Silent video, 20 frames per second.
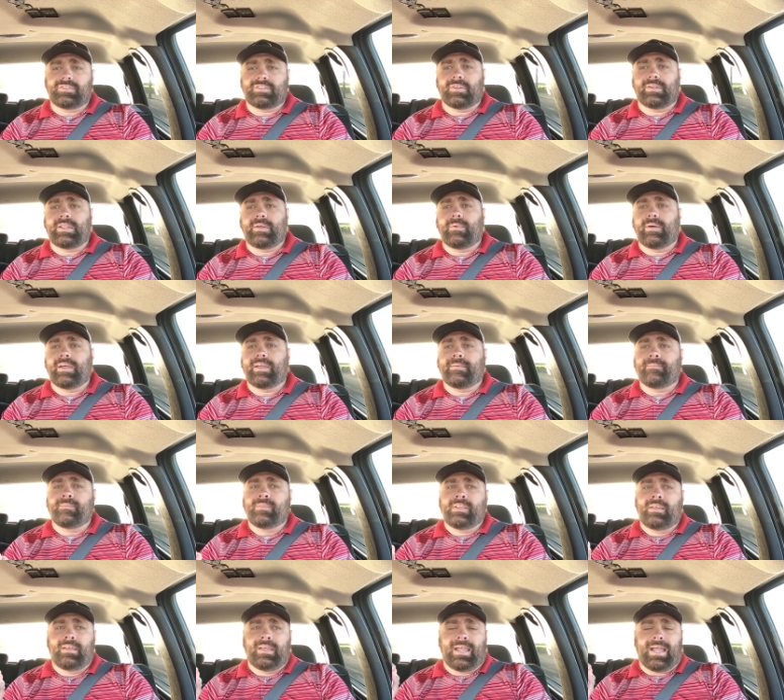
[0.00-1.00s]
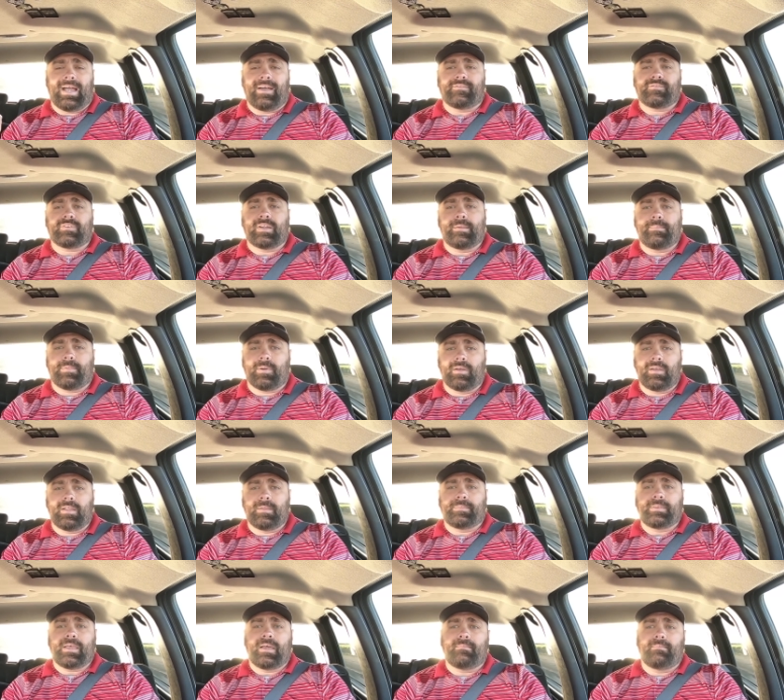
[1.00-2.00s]
So anyway, after I burned
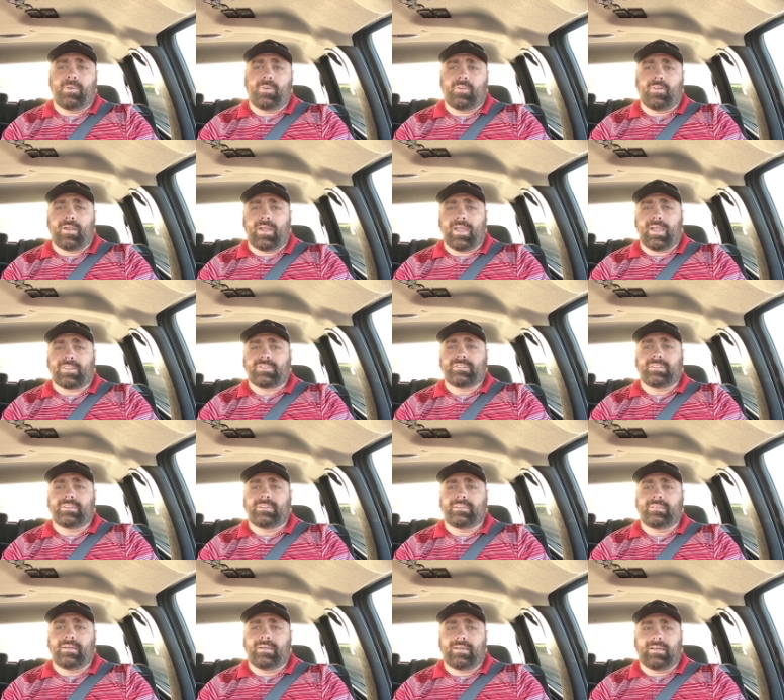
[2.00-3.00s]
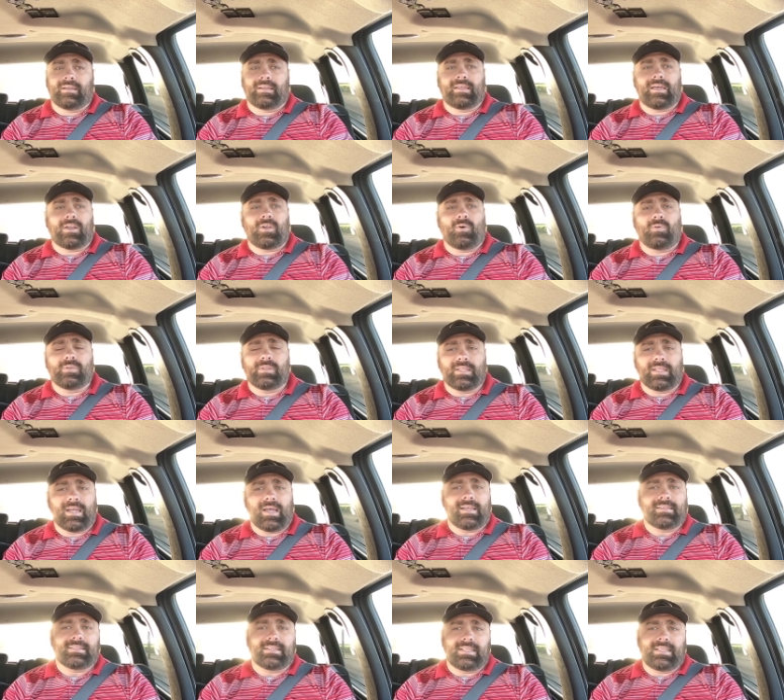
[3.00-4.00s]
up that motor, I actually got a hold of the
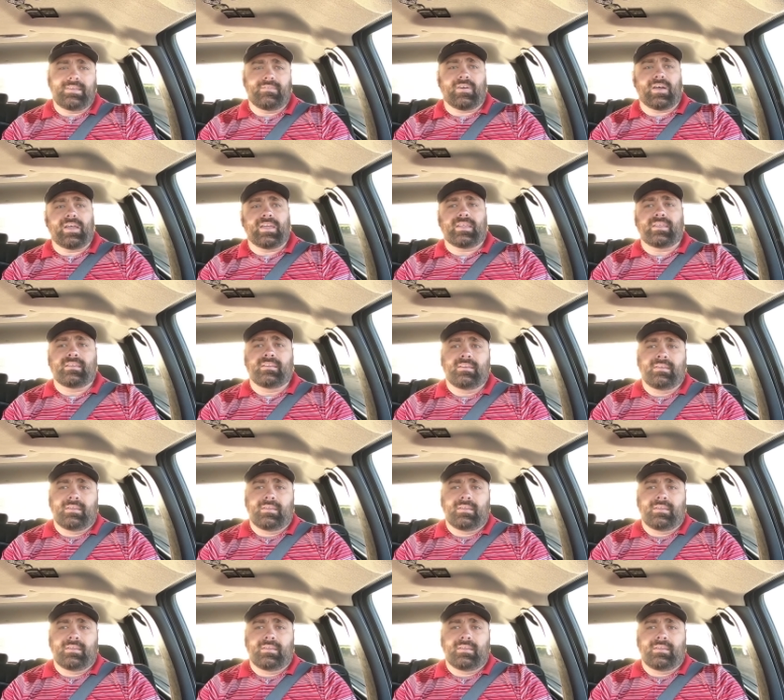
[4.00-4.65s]
guys at Evike,